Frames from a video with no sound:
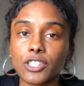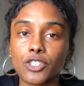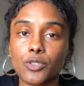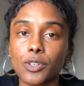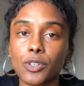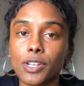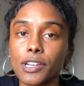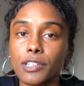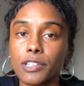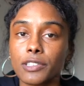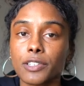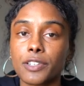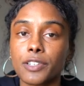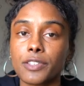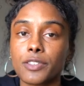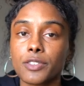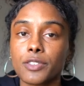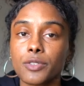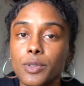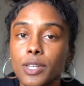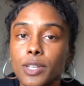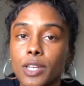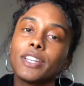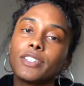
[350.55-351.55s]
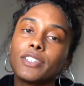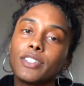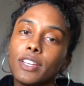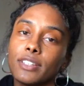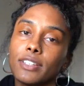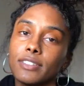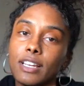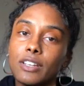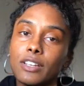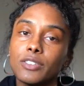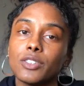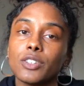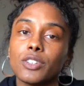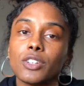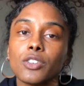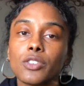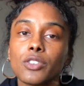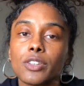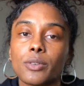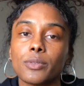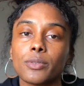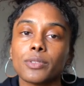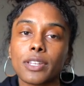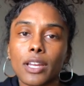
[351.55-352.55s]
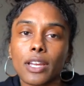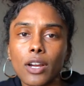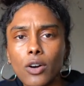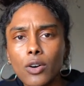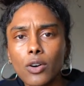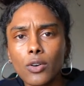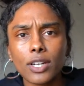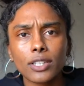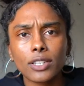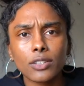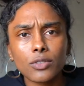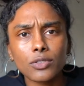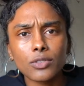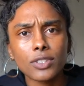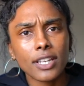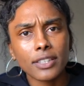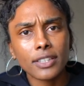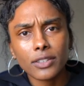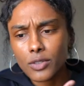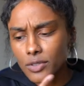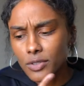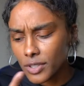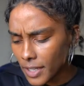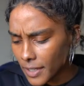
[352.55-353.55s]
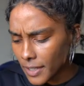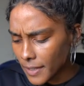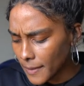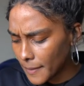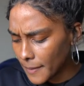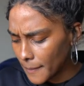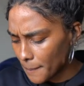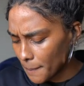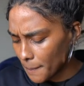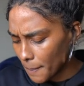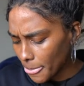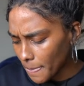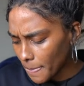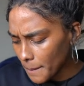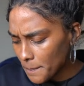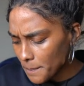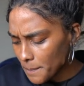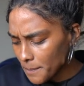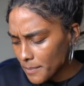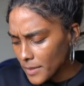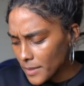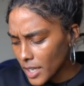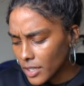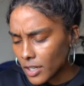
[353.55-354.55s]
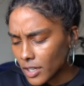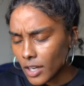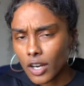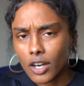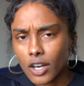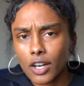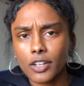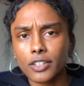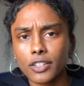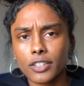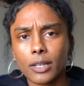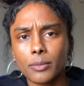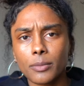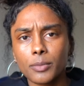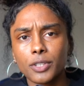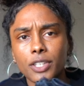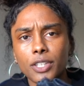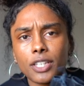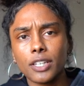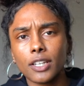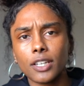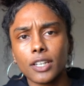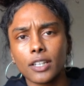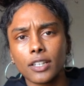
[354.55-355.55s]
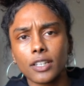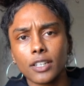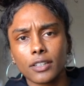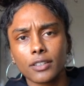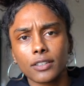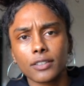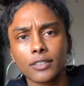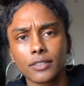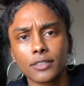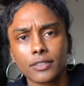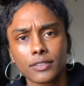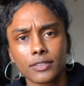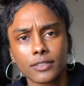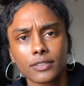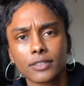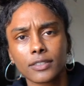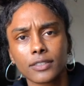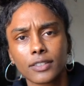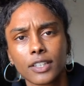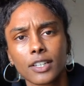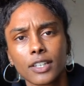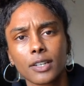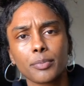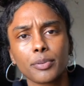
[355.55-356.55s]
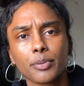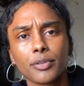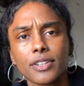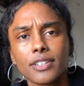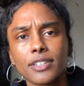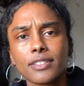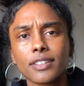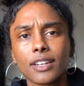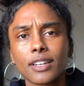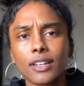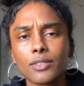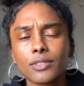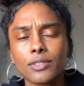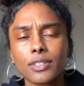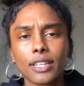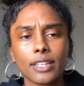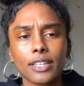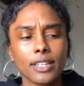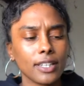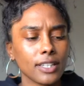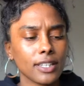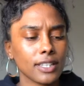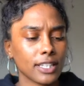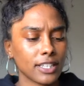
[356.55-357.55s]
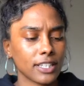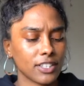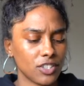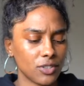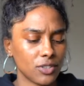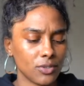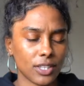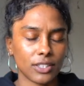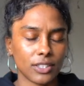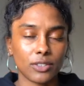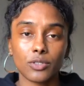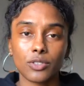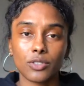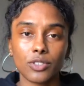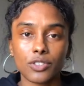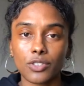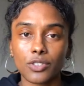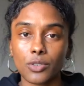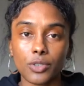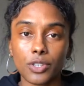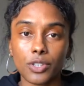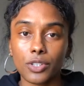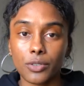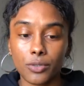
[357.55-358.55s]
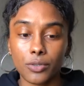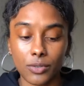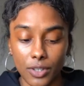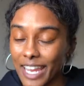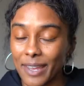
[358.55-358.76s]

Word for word: Street earlier this week. I checked out the girl there was like, oh, are those like those like um Carhartt double knee uh, capris and I was like, yeah, like she was like, those are so cute.